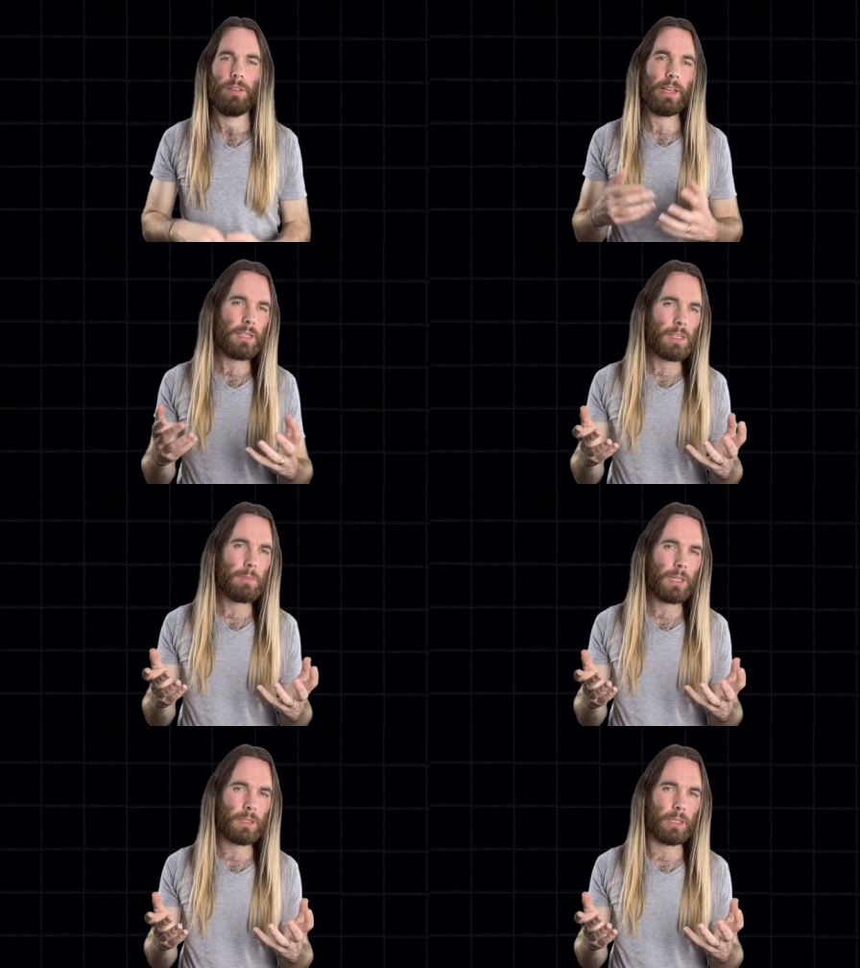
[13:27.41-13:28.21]
That is
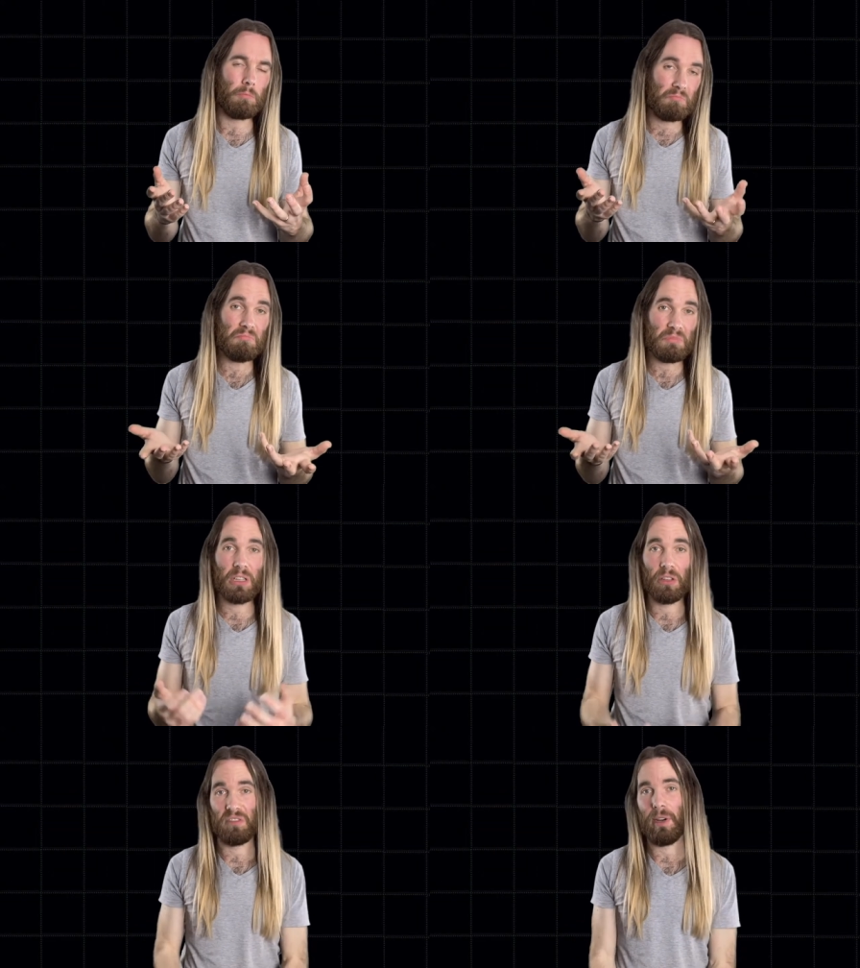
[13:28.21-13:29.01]
admittedly a
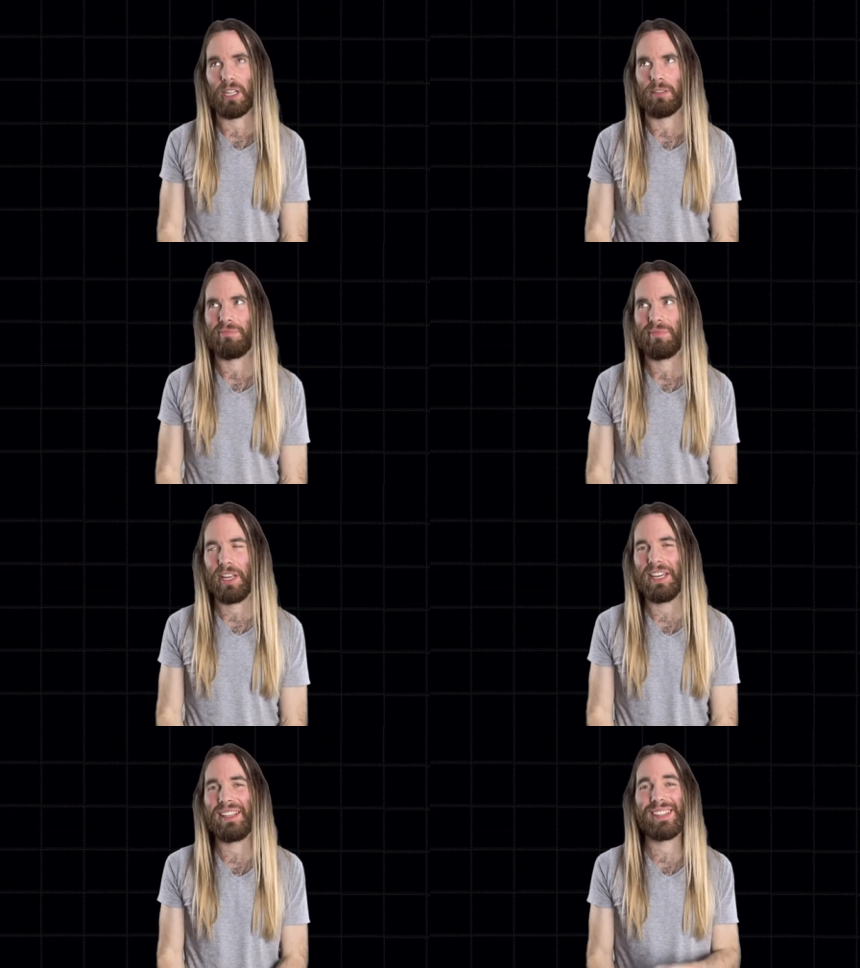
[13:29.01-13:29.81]
lot of money,
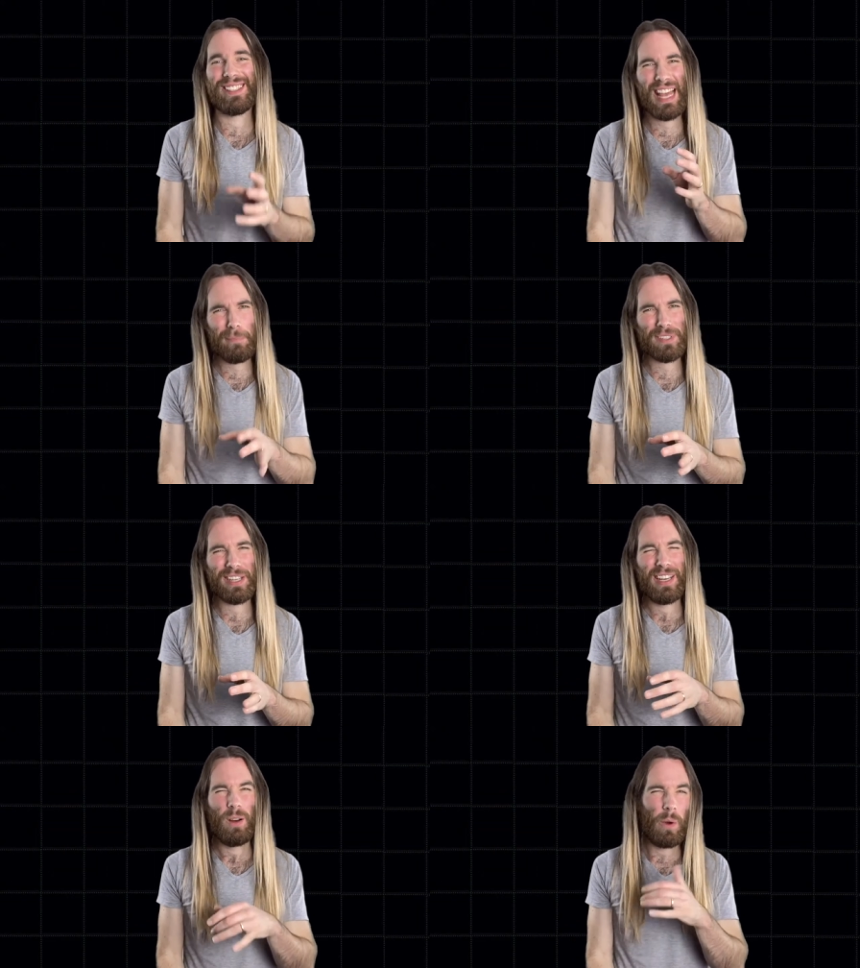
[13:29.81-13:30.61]
except
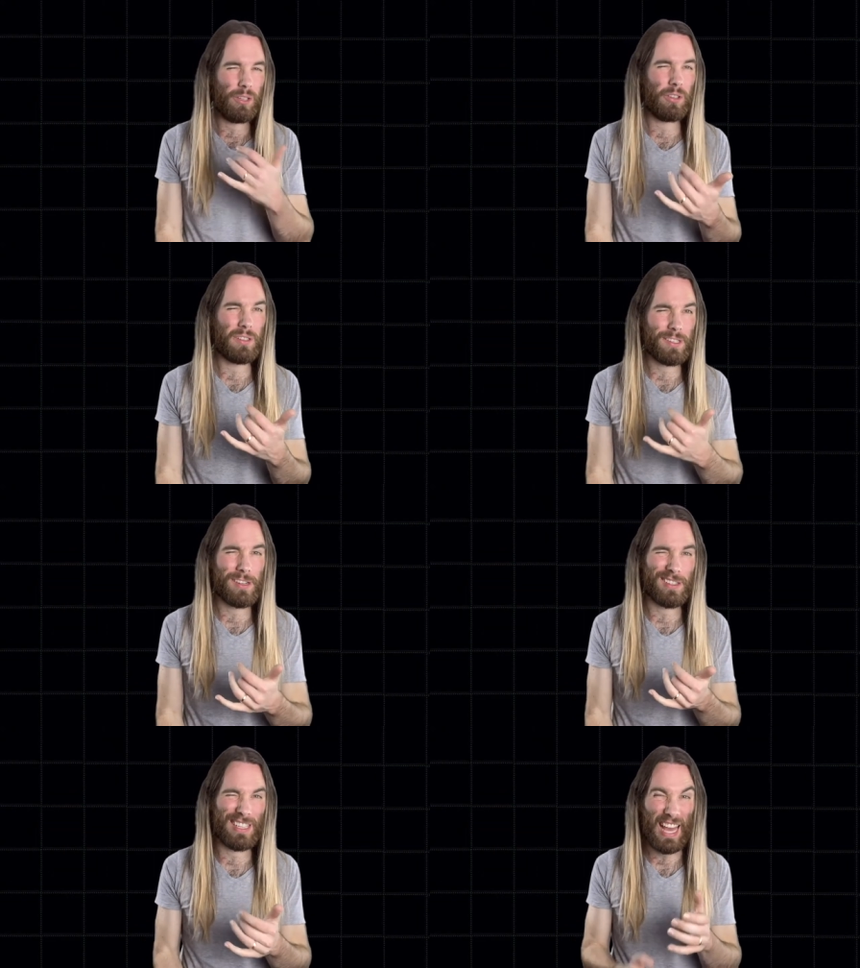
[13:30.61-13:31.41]
when you
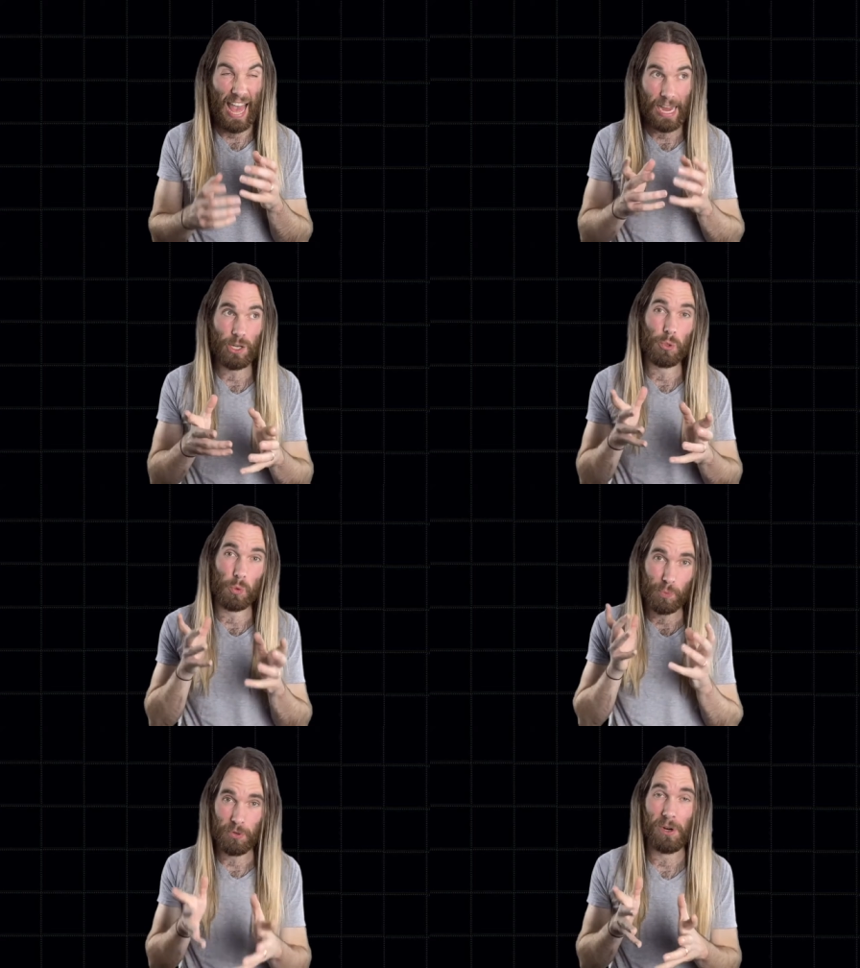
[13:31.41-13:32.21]
consider the actual
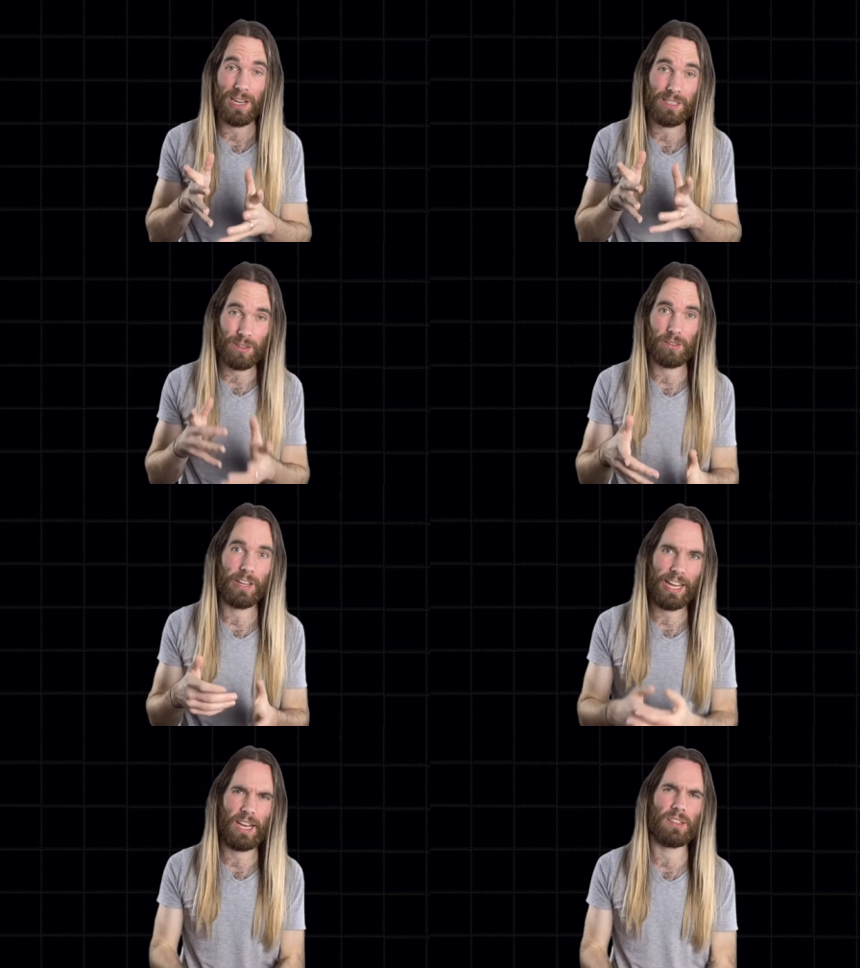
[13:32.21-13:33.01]
price of a
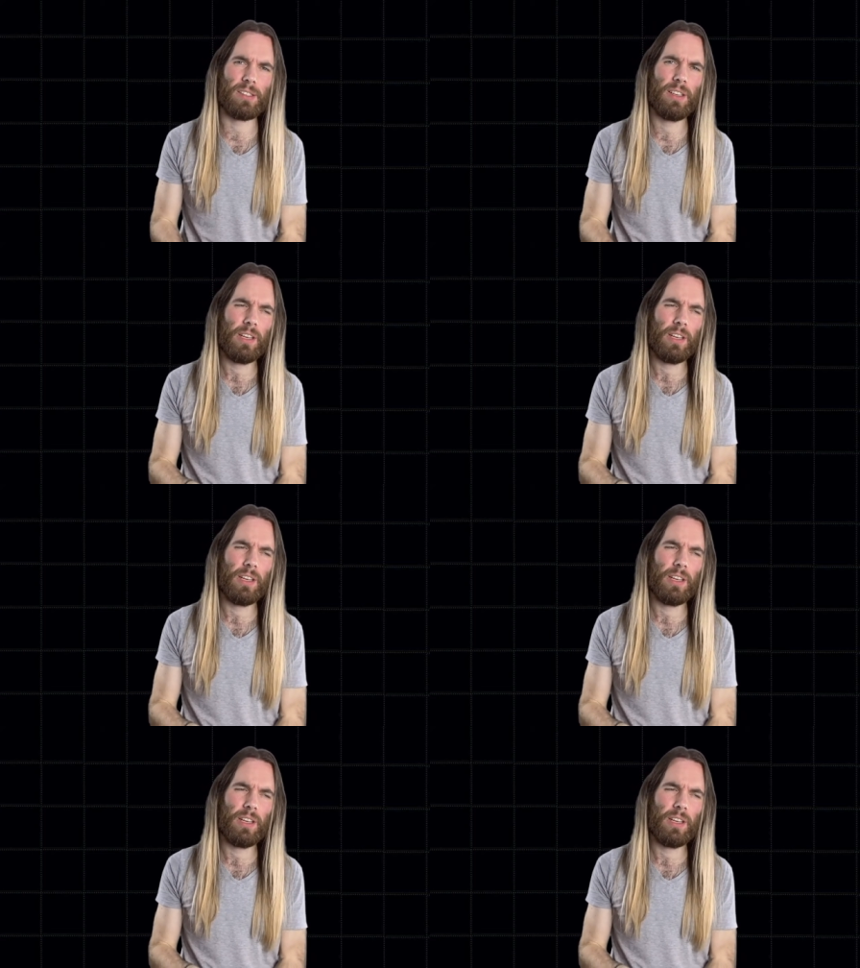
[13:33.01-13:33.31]
house.